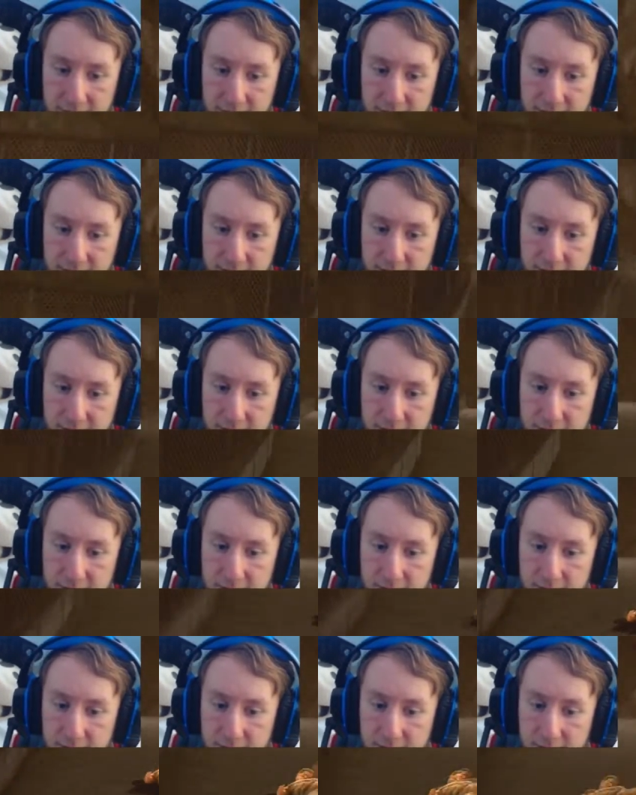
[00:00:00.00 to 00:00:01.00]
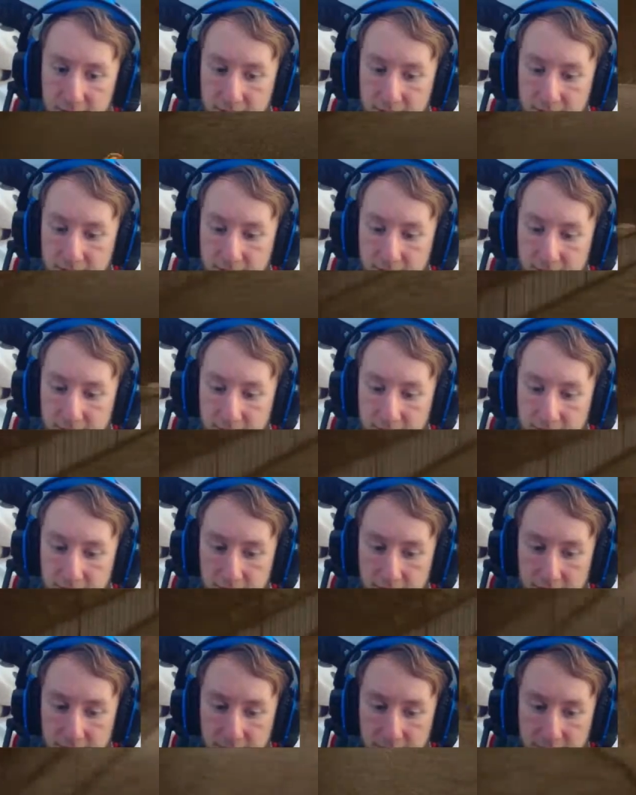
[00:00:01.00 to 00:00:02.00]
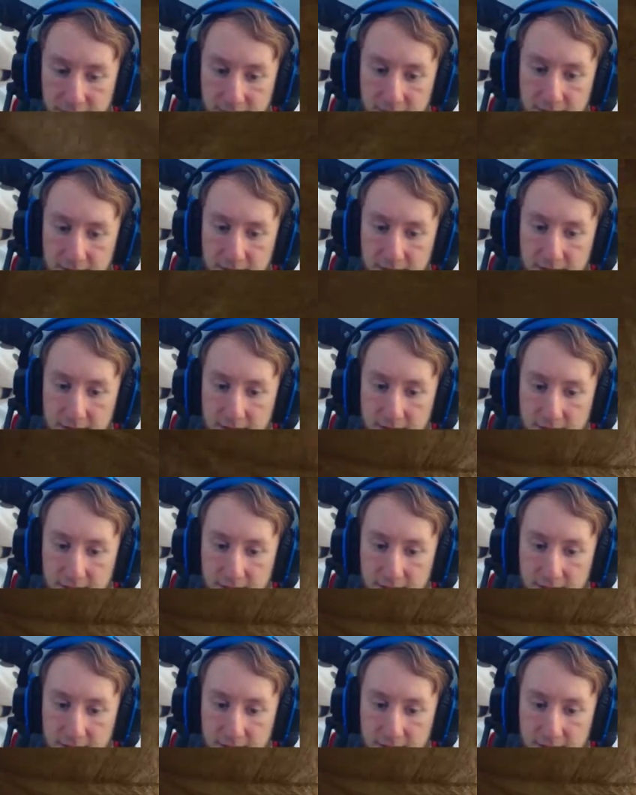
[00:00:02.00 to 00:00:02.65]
(no one is talking)